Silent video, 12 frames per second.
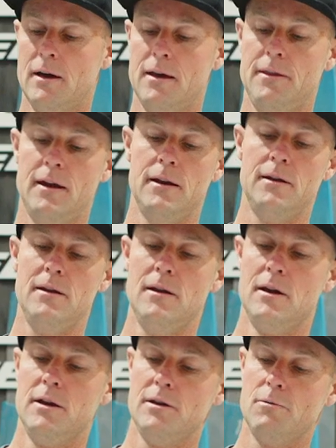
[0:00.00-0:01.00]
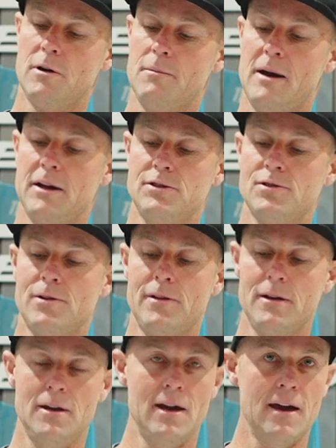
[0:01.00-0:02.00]
And then you want to make sure
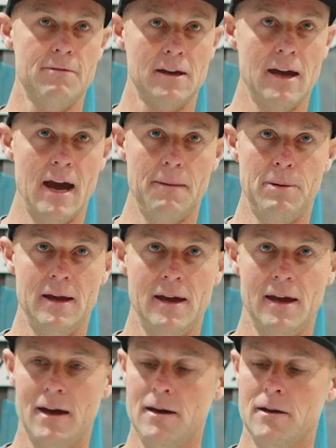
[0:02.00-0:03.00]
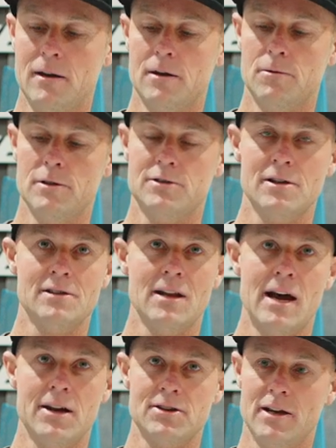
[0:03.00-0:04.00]
that you have a gap here, which is
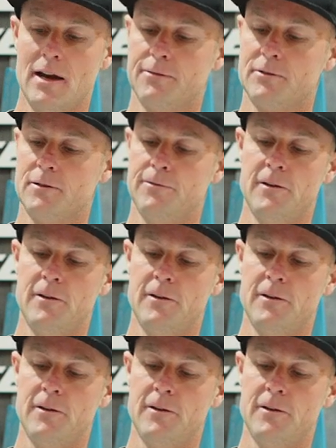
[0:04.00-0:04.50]
large enough to